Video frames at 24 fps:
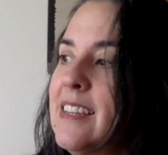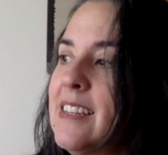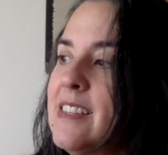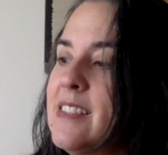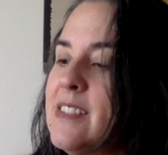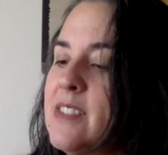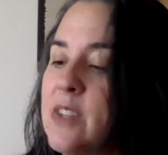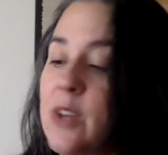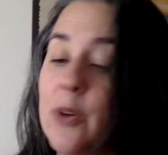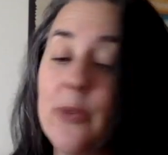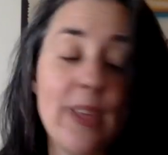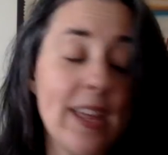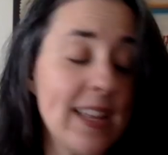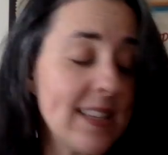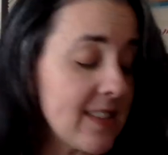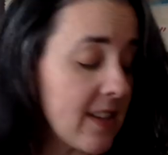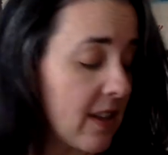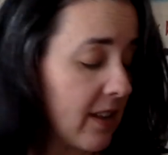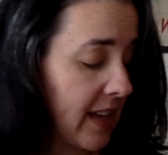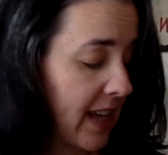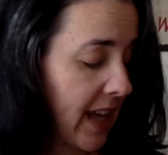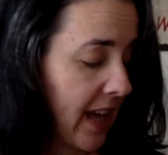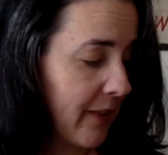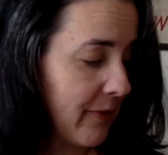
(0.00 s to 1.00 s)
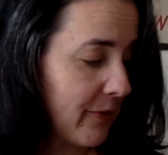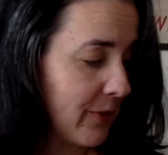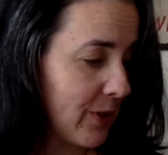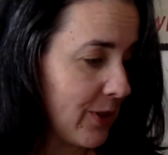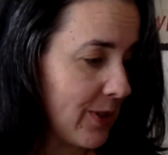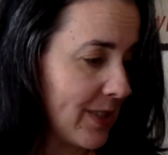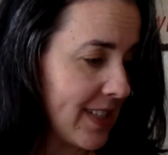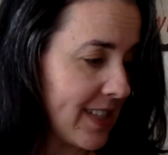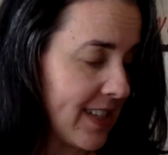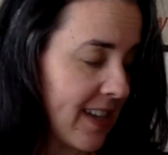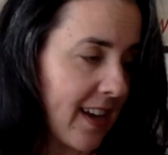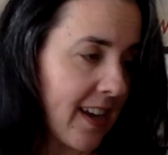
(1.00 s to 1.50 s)
So that's all I have for you
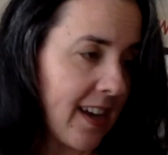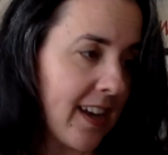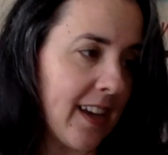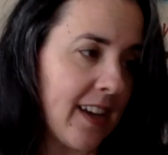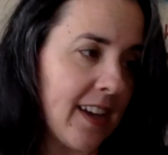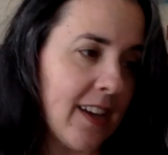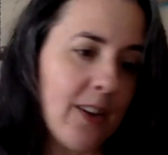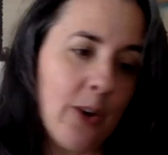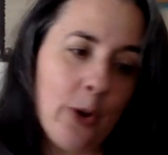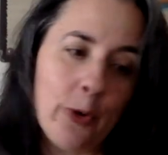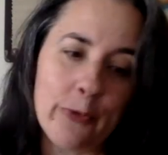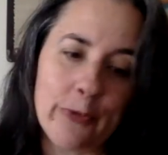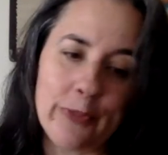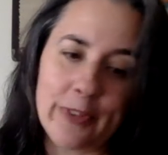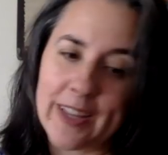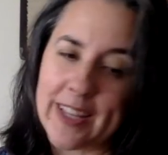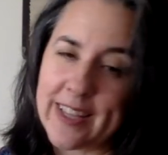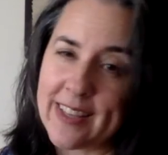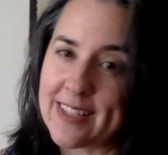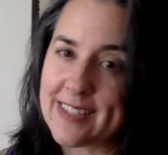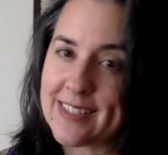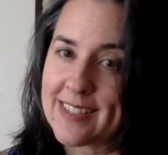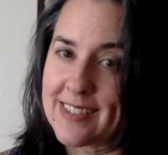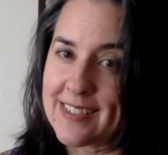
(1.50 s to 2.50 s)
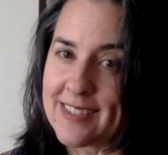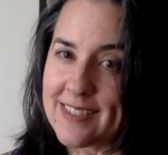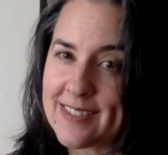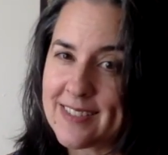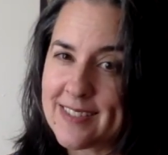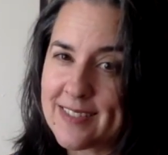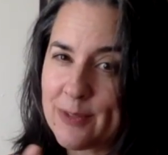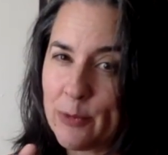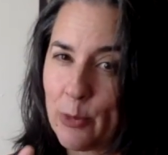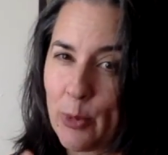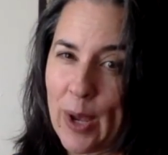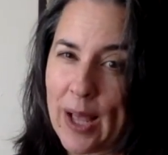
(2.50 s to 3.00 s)
today. Hopefully, this
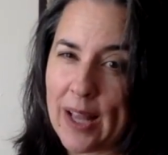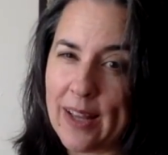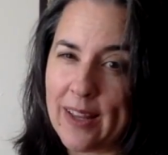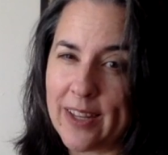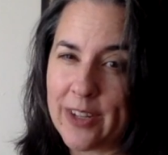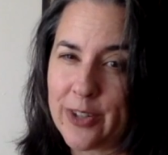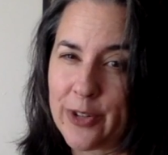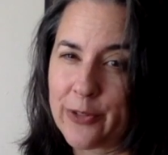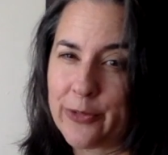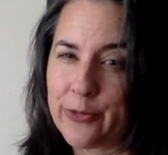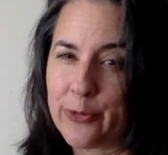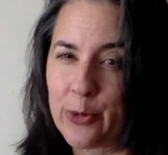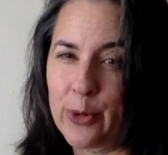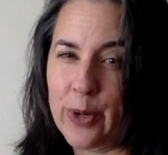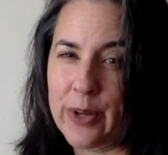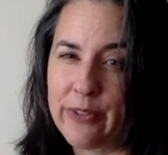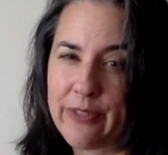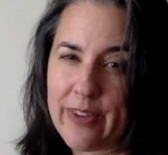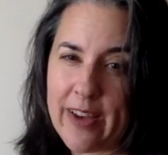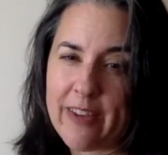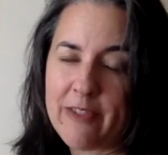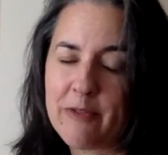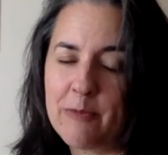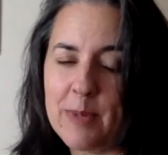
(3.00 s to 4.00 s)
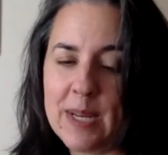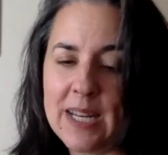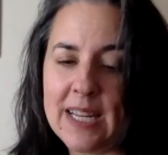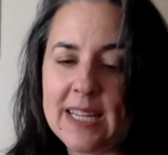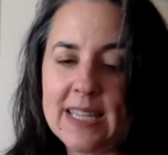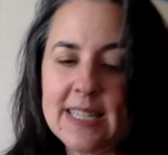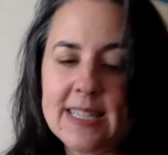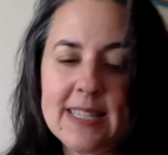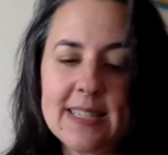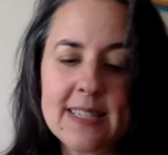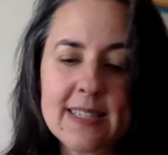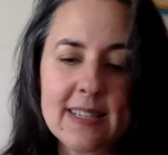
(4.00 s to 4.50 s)
is well under 45
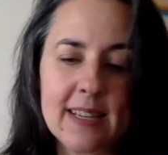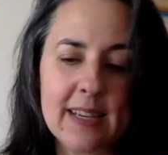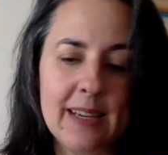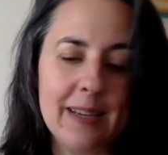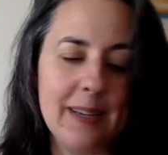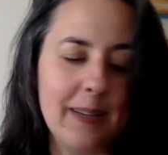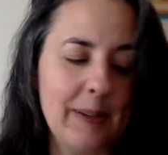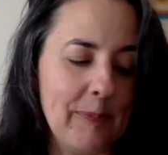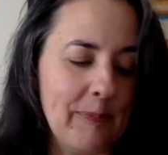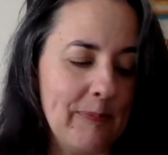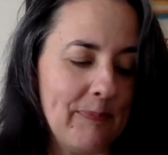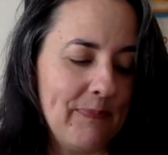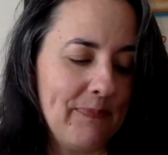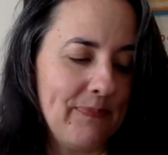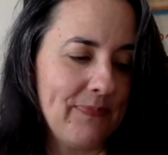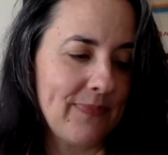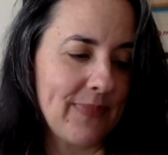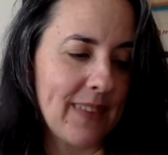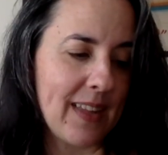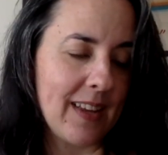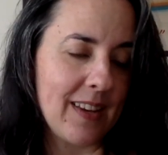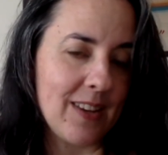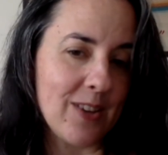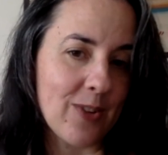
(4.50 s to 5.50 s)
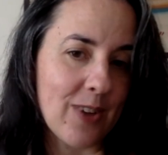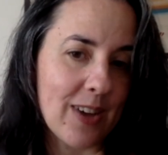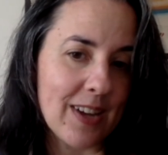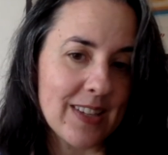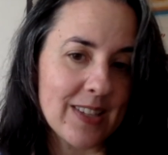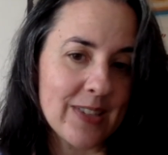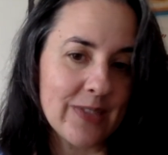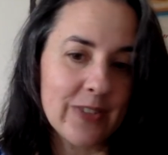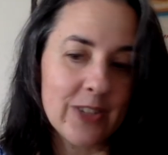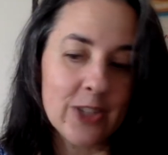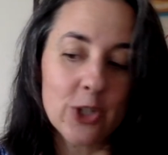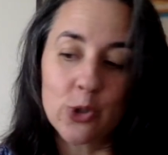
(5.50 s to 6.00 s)
minutes, um, and you
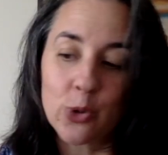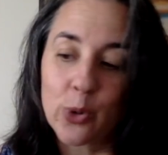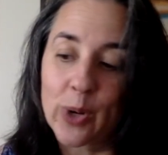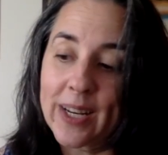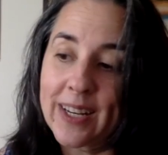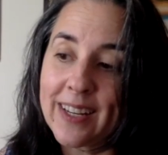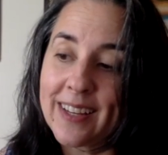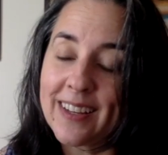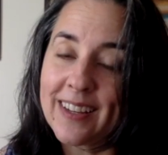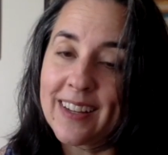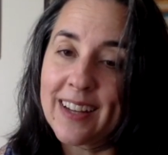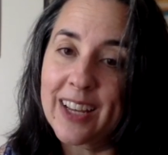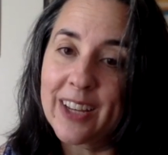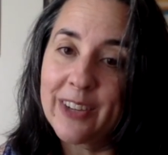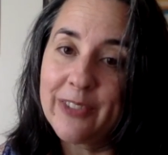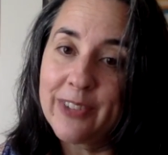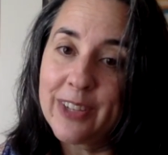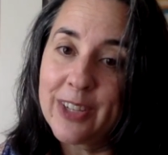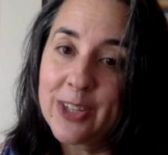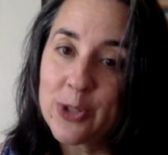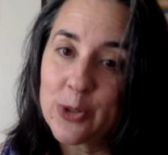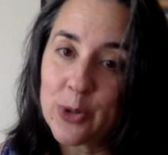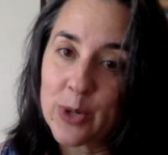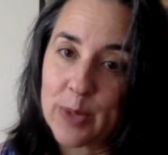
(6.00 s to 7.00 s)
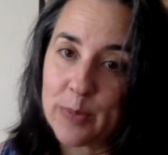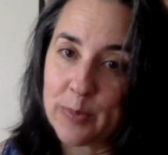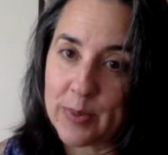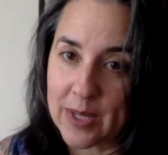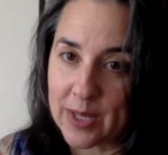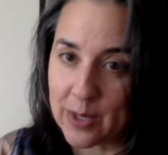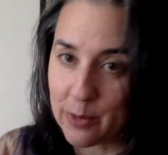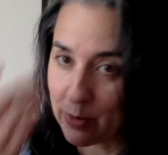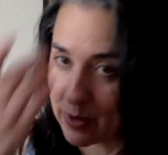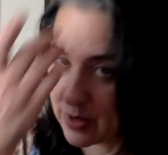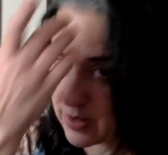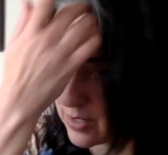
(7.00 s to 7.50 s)
guys have enjoyed it. I've enjoyed
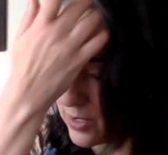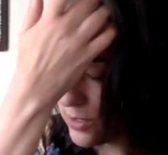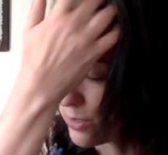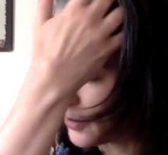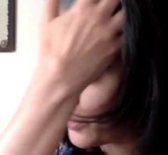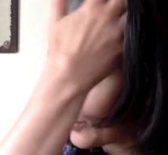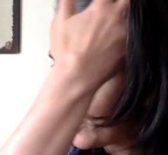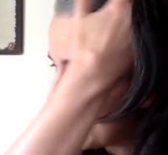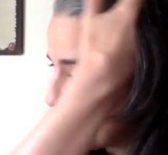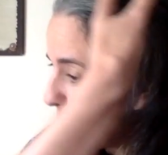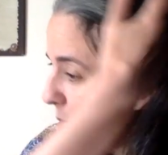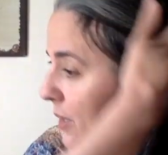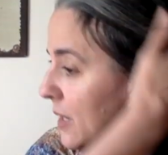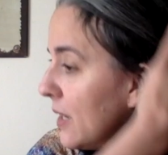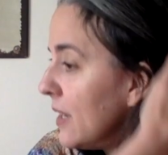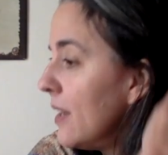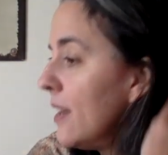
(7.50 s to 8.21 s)
being with you.